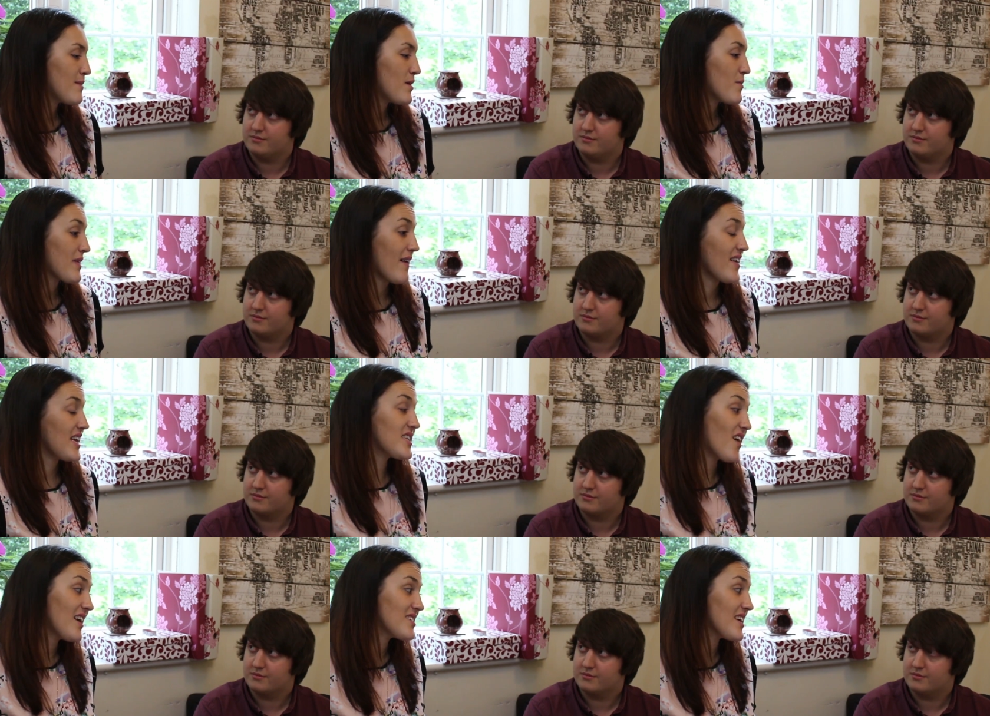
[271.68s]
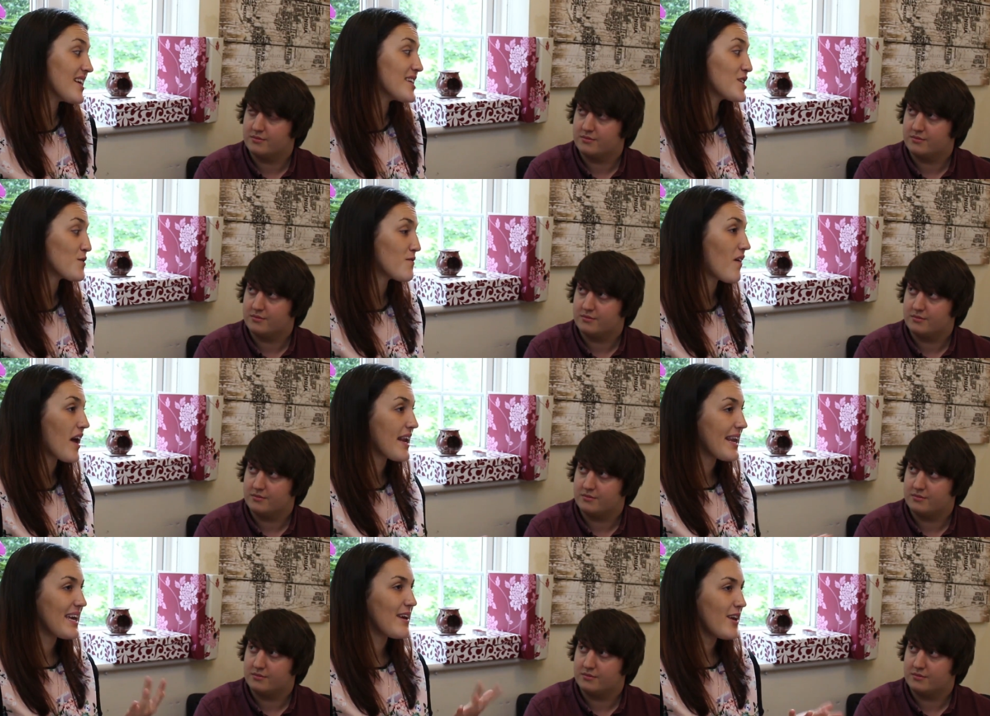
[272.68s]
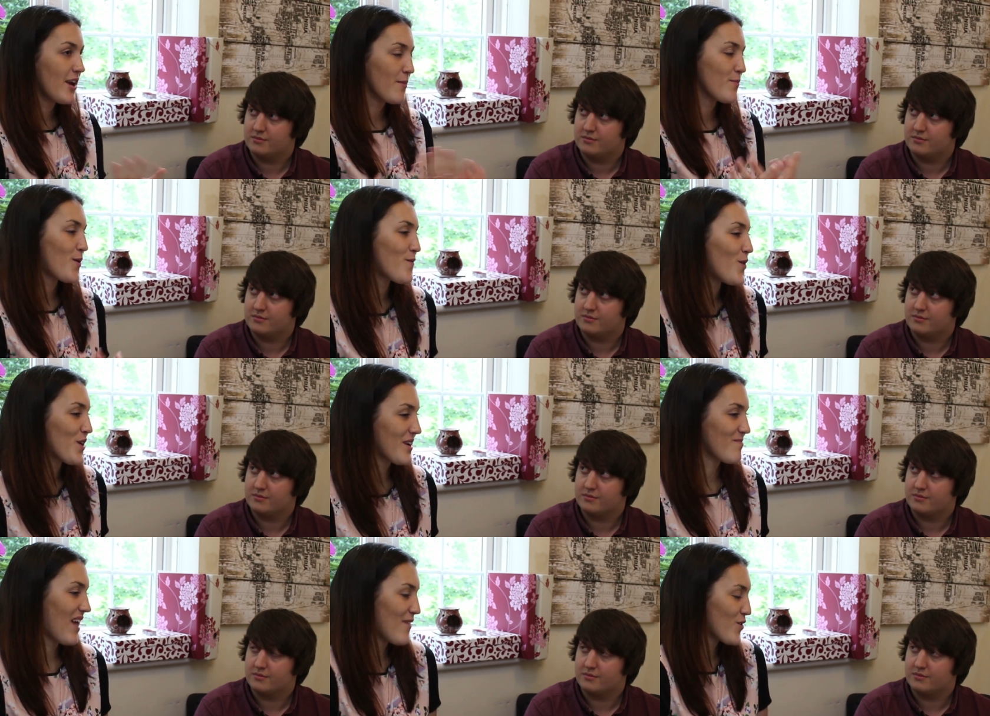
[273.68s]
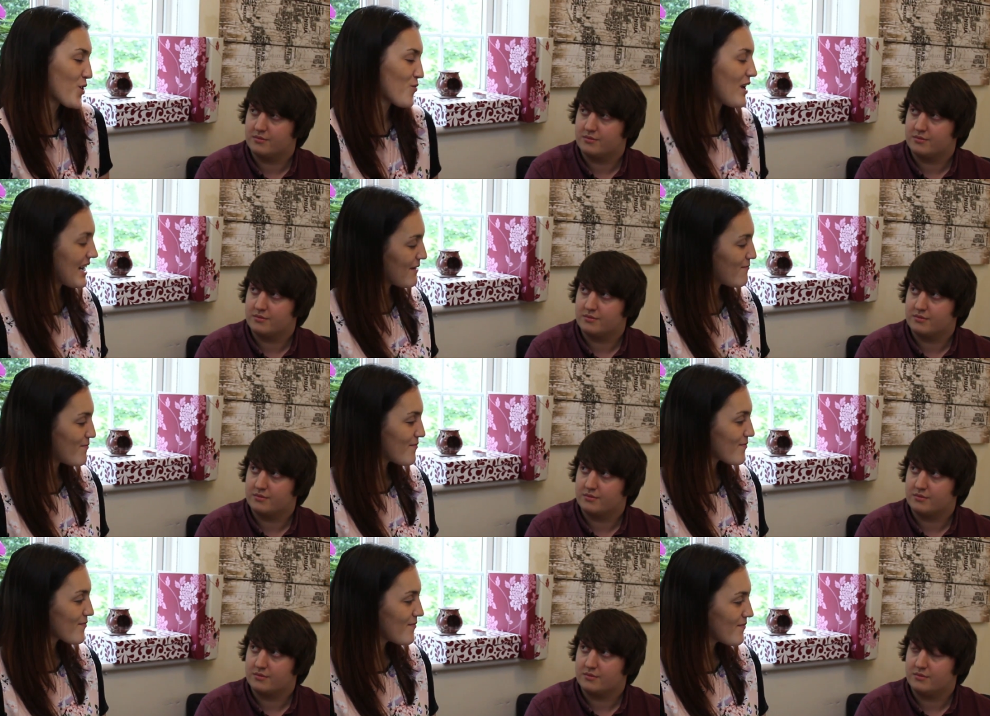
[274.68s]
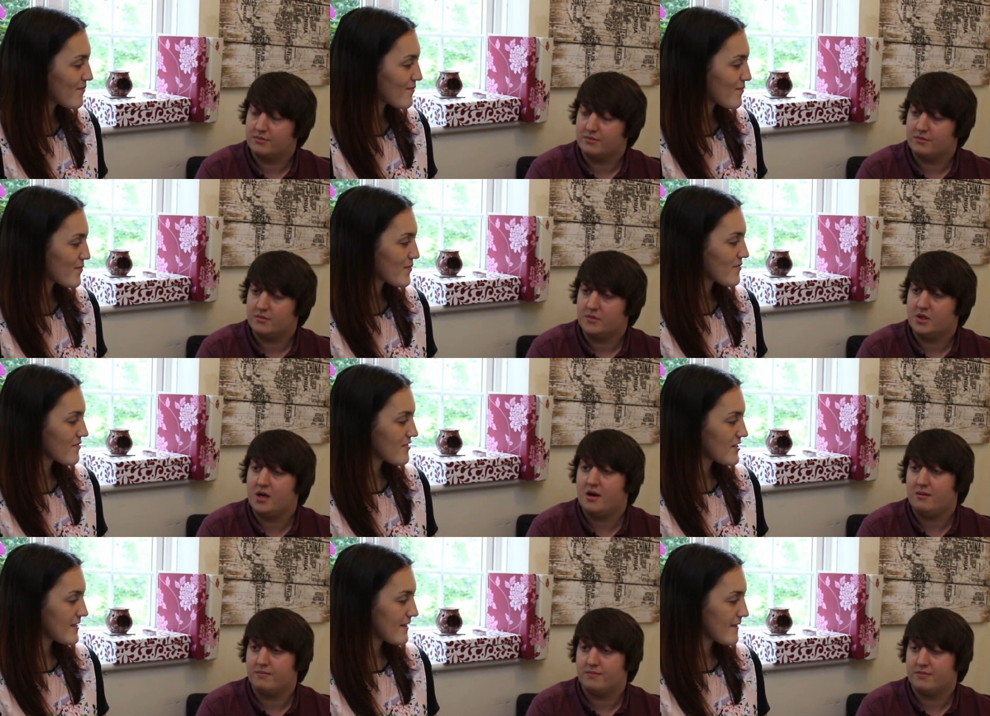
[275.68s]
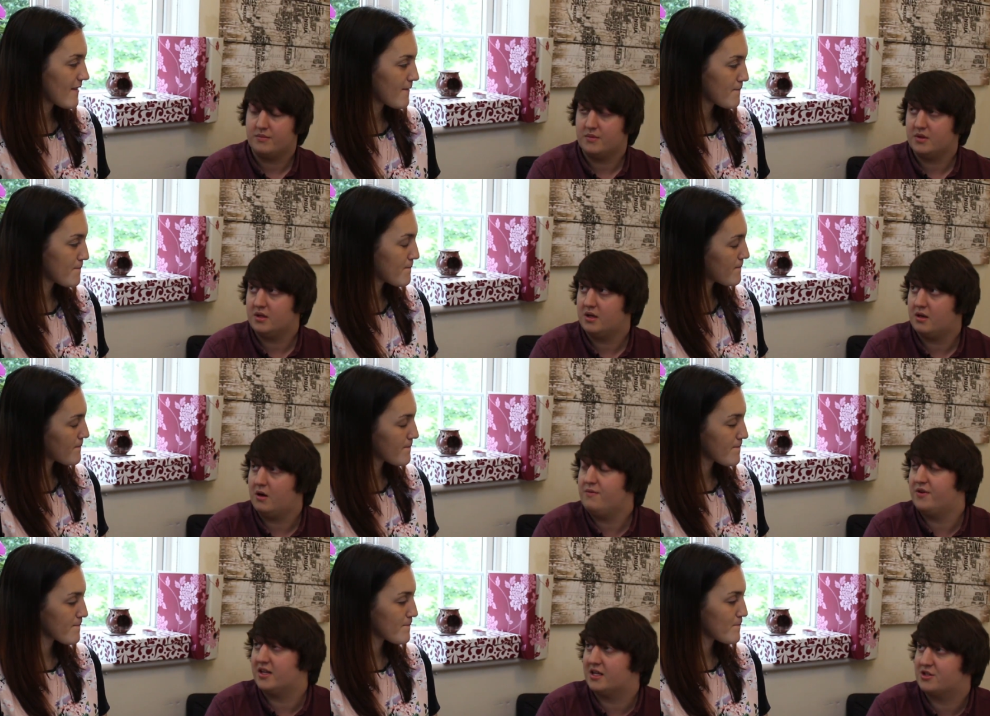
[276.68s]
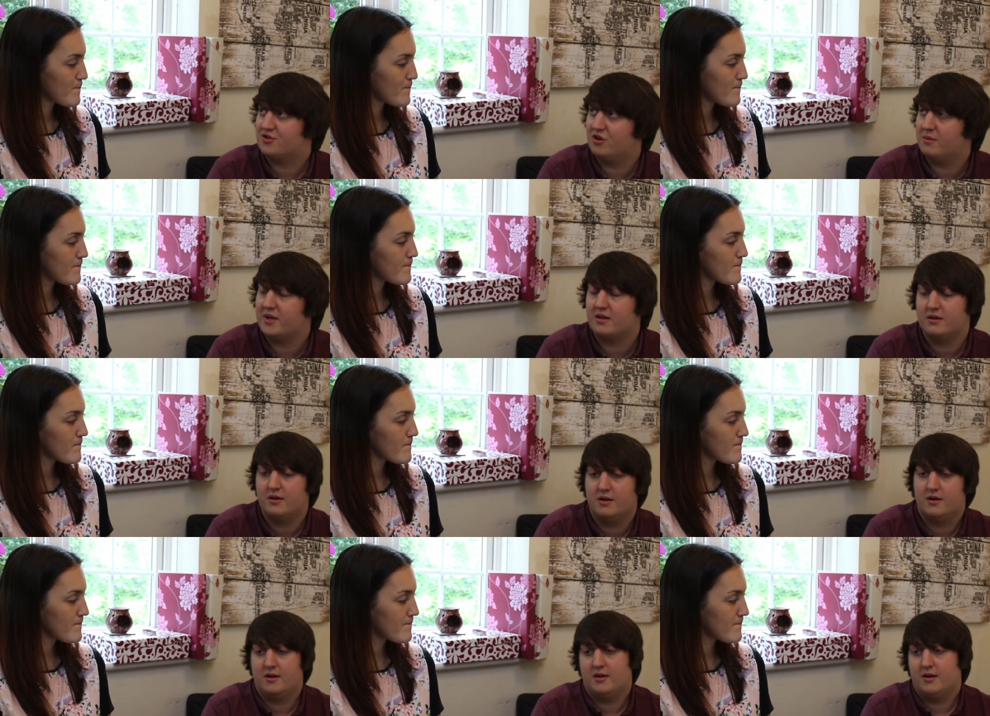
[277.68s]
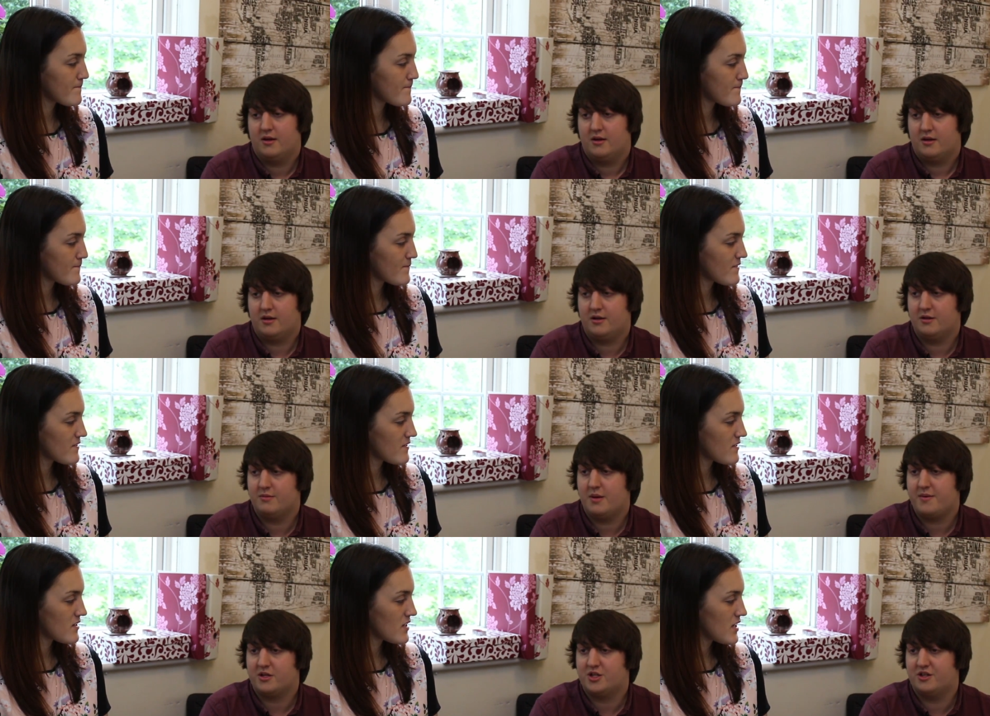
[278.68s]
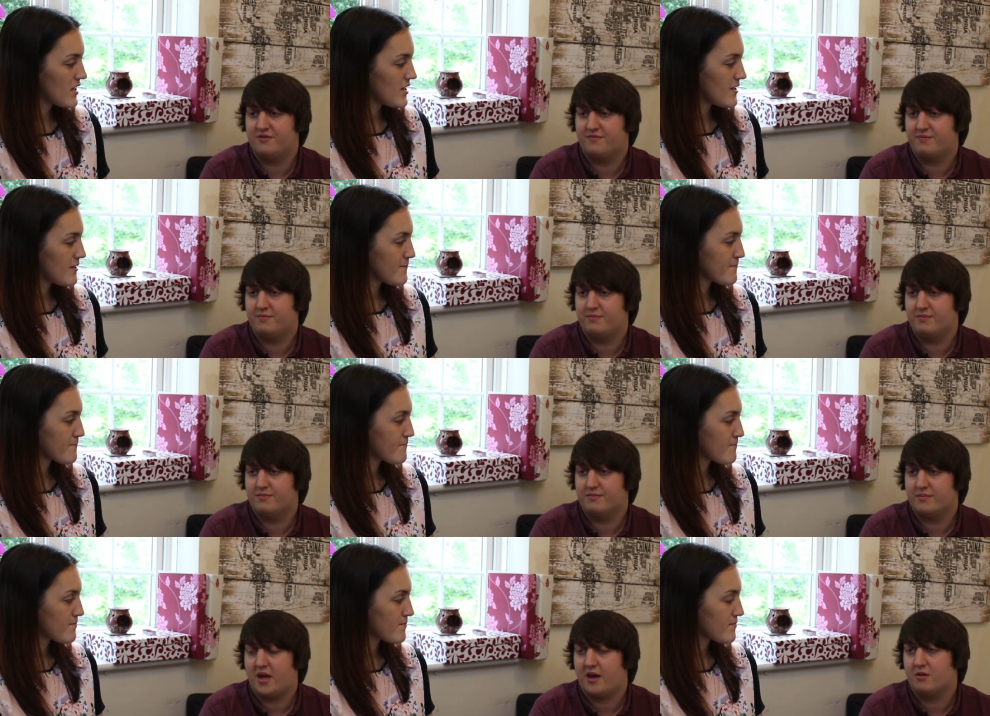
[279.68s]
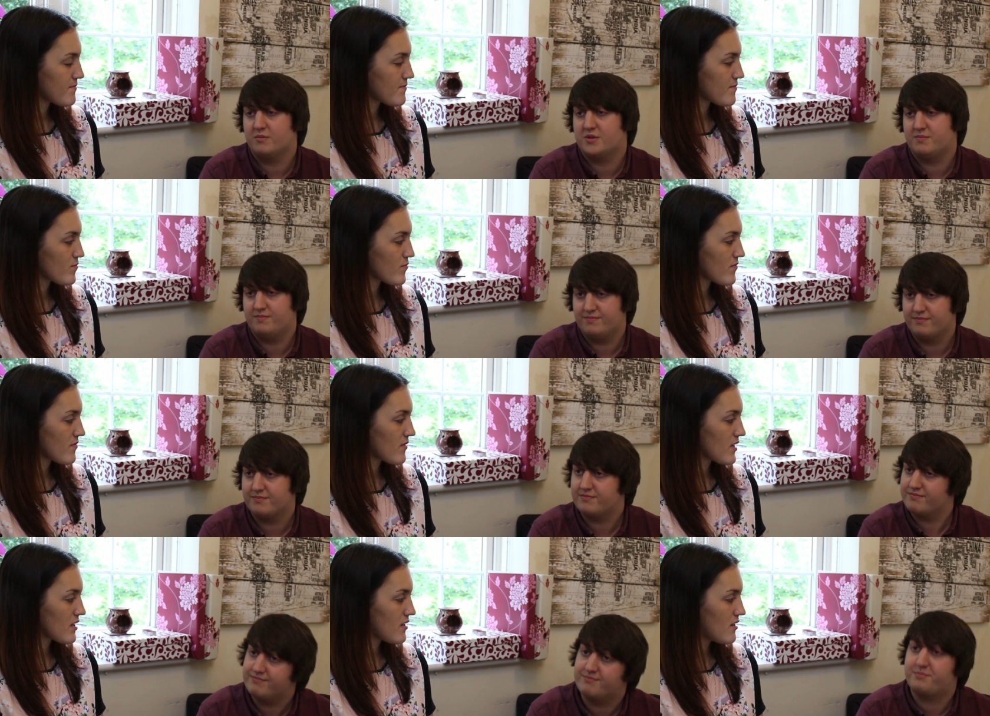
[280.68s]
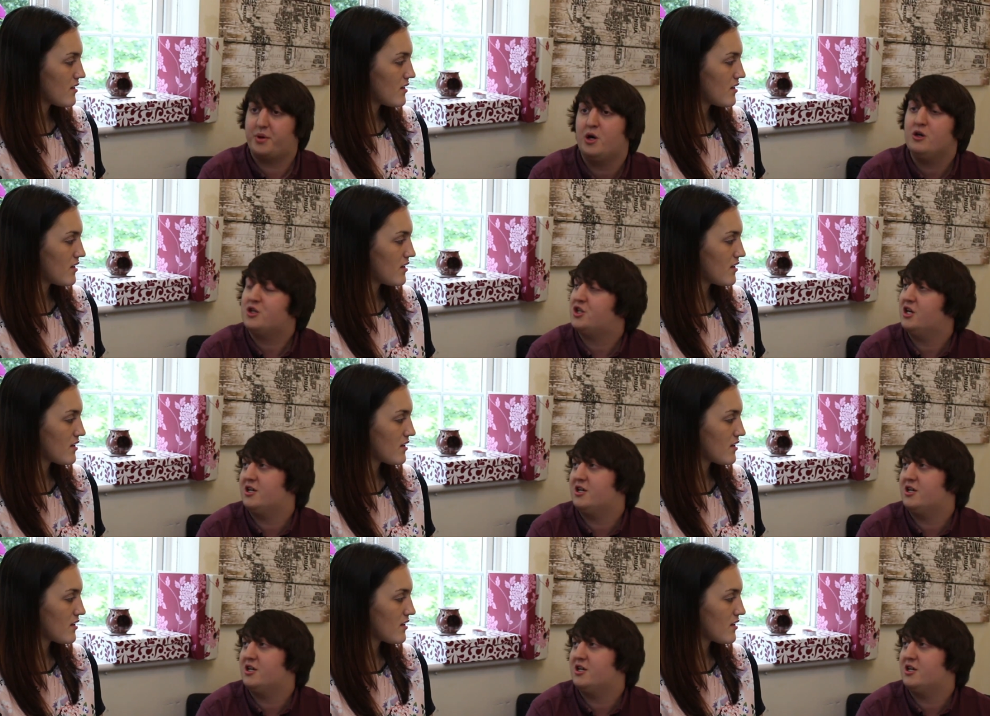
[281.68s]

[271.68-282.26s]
Speaker 1: maybe without any ties here, she'll finally, you know, move on and have a career.
Speaker 2: Yeah, yeah, hopefully that's true. I mean, maybe I should have helped push